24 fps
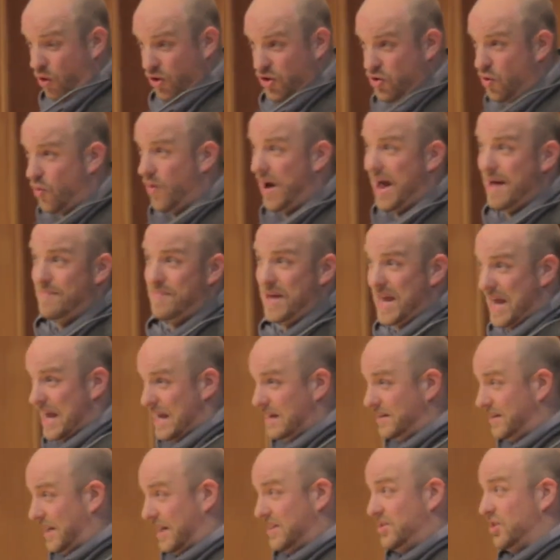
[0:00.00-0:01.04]
your app
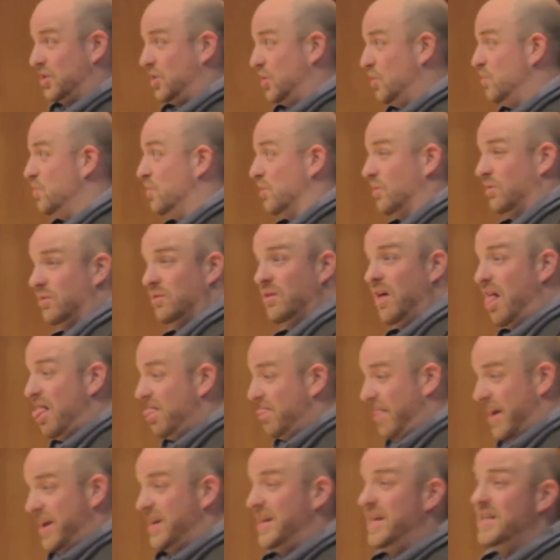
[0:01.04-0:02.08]
is into Google,
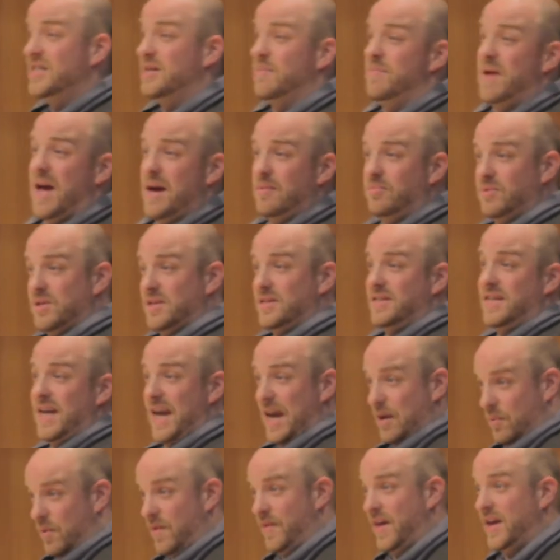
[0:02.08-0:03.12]
they need to be able to see
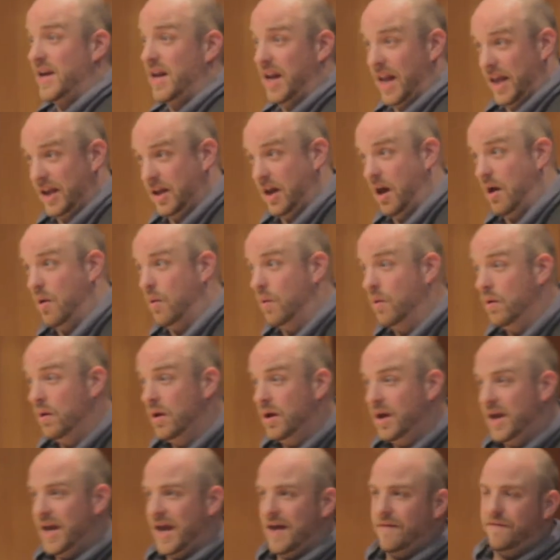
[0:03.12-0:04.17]
it when they click go.
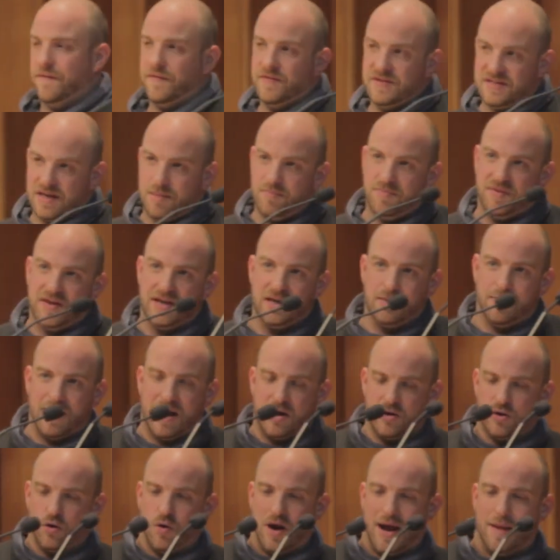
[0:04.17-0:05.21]
If something
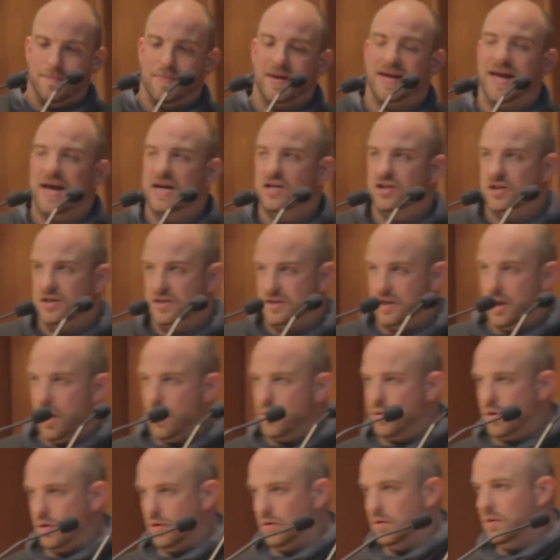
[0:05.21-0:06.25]
about your application is
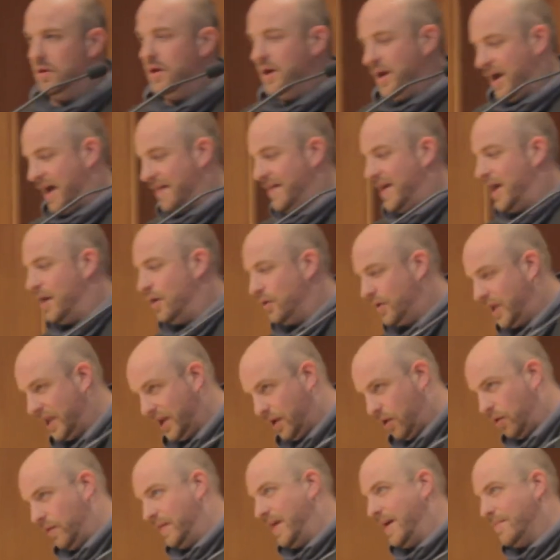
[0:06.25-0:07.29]
local and they're looking at it
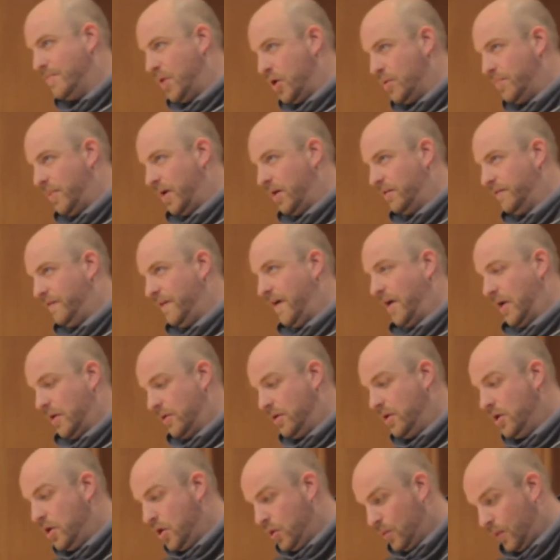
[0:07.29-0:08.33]
on their mobile phone,
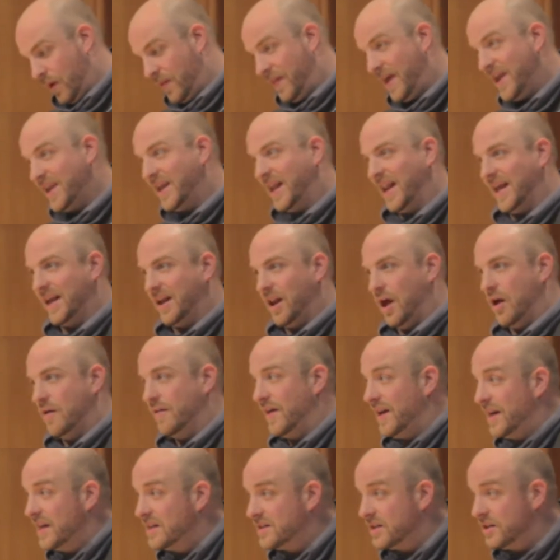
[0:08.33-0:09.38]
when they click go, they
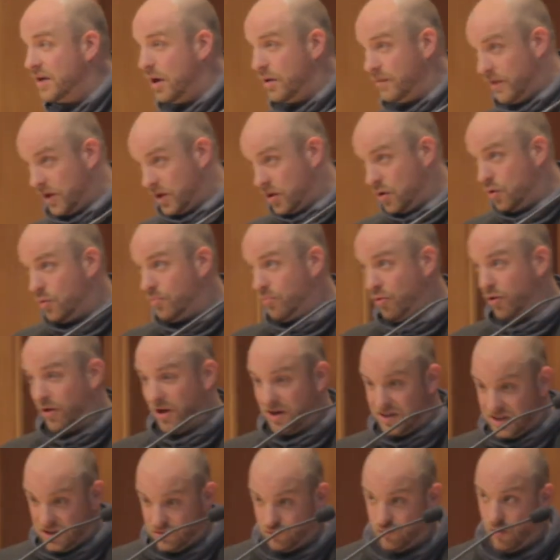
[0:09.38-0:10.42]
need to know that your
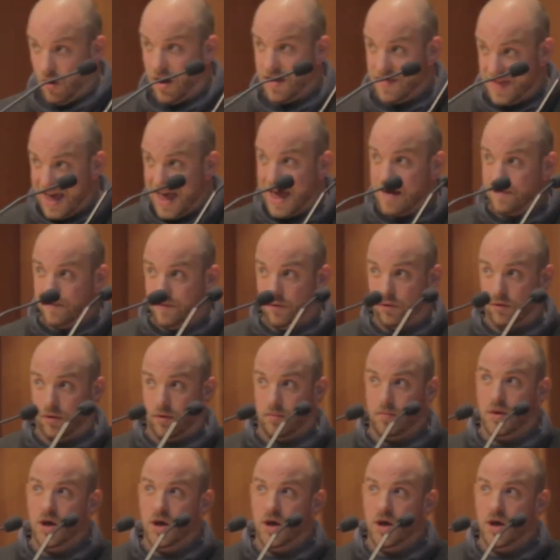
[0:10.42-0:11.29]
product is right there for them.